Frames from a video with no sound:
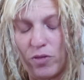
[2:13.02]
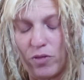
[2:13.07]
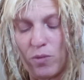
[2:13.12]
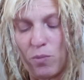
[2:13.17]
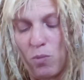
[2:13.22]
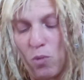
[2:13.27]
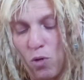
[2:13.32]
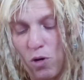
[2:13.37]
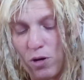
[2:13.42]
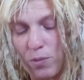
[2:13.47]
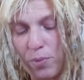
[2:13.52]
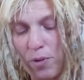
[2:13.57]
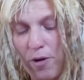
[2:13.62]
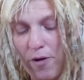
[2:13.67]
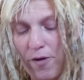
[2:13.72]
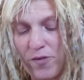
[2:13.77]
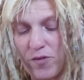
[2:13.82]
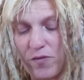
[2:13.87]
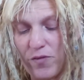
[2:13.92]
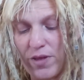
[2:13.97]
the more
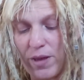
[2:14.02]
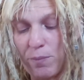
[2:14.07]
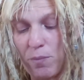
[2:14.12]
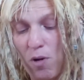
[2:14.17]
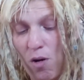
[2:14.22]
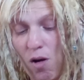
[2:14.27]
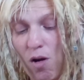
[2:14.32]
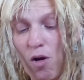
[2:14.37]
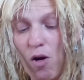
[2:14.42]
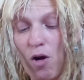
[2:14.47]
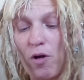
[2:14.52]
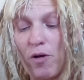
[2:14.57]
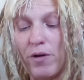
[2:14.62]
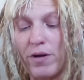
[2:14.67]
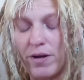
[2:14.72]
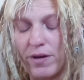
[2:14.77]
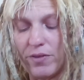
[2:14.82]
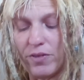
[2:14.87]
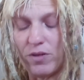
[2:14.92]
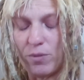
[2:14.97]
part of them
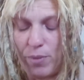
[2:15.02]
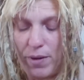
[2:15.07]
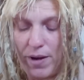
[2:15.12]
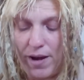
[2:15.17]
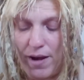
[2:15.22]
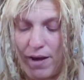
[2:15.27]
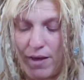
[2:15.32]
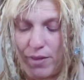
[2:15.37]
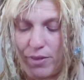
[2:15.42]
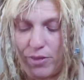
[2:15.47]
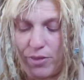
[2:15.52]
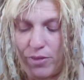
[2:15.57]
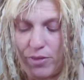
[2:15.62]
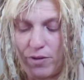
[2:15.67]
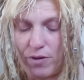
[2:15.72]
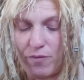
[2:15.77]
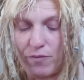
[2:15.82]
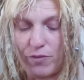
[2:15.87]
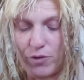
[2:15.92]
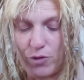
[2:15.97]
are in the path
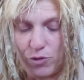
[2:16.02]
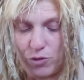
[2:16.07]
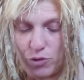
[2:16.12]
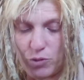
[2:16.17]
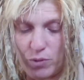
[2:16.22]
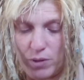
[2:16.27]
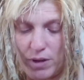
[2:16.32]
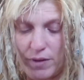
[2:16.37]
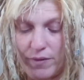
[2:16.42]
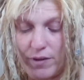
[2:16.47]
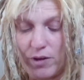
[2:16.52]
of their duty.